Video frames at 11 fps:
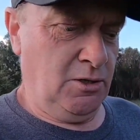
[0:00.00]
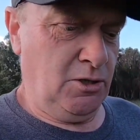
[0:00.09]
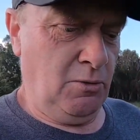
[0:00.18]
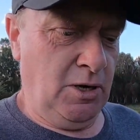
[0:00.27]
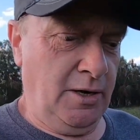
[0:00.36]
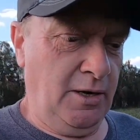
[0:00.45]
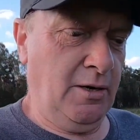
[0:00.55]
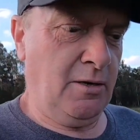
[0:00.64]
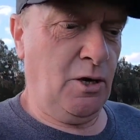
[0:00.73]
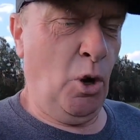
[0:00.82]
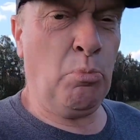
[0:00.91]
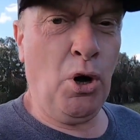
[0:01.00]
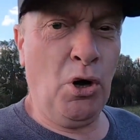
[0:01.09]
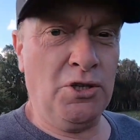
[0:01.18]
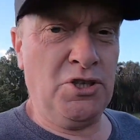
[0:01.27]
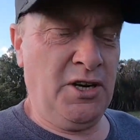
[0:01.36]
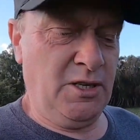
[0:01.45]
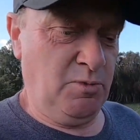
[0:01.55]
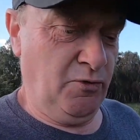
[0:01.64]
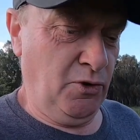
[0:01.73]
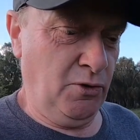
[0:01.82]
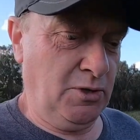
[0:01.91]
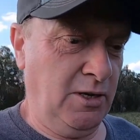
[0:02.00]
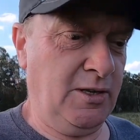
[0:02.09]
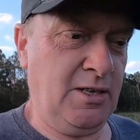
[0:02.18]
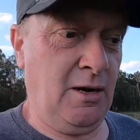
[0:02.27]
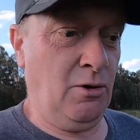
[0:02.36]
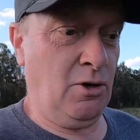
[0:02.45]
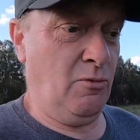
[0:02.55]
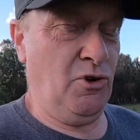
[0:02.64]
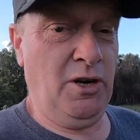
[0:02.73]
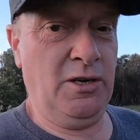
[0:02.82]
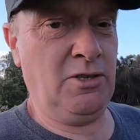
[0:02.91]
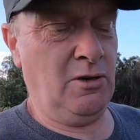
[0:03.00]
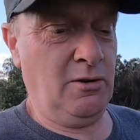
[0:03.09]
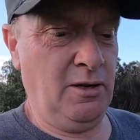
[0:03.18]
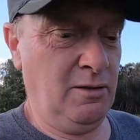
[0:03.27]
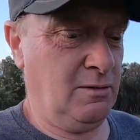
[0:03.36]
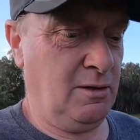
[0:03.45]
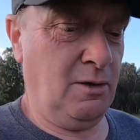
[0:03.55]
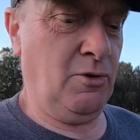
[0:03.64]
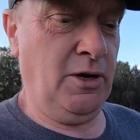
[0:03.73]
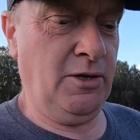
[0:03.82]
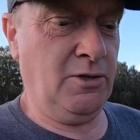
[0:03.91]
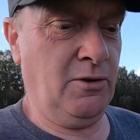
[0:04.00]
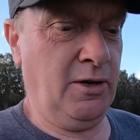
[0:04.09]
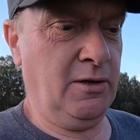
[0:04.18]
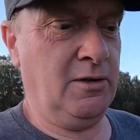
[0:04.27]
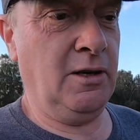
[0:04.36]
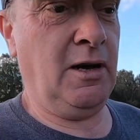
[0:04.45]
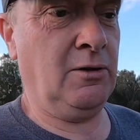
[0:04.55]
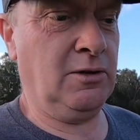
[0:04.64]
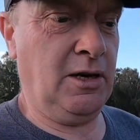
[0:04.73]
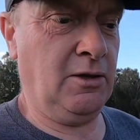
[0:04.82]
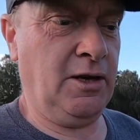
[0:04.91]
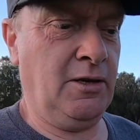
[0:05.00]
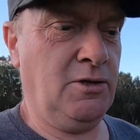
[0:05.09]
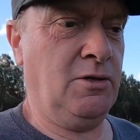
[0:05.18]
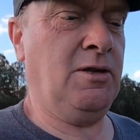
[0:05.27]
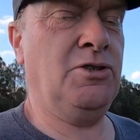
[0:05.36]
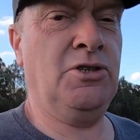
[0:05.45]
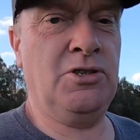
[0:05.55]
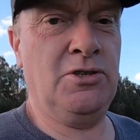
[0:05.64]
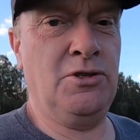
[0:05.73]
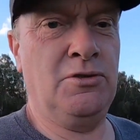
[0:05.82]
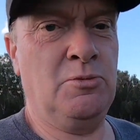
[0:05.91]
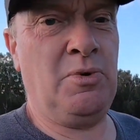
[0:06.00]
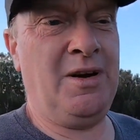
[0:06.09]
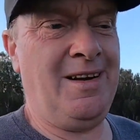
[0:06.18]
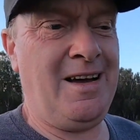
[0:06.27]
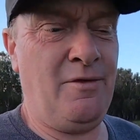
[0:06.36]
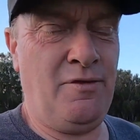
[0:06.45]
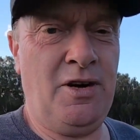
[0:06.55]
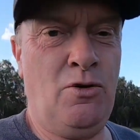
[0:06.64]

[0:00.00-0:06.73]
So I apologised profusely. I said, look, I'm really sorry. I'm really sorry. I'll get... She says, you spent half an